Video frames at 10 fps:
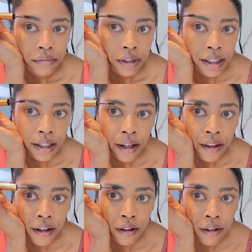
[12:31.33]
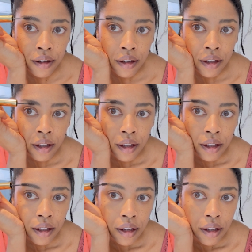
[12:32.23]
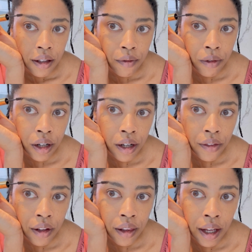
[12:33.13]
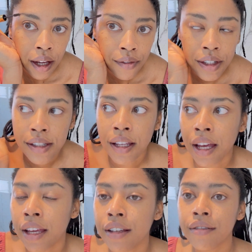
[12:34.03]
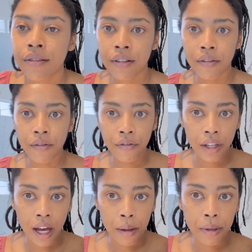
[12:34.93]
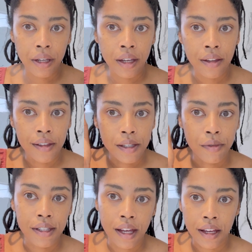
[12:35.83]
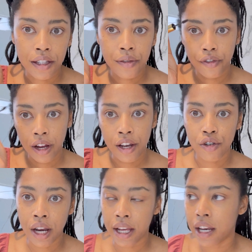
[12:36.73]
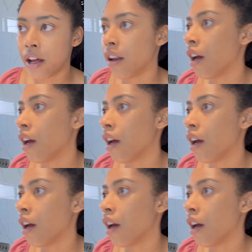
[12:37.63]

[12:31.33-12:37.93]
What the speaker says: You see how the one on the left is like VIP, and this one's like its friend trying to get in